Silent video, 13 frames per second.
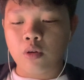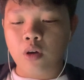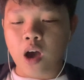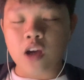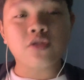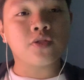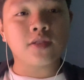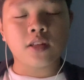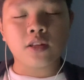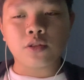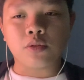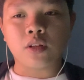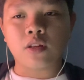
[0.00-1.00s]
I should
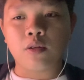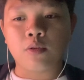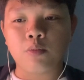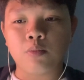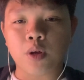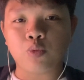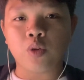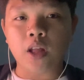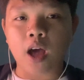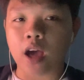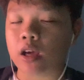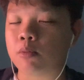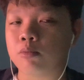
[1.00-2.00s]
stick to it. But what
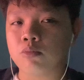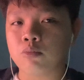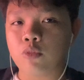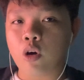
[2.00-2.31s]
I am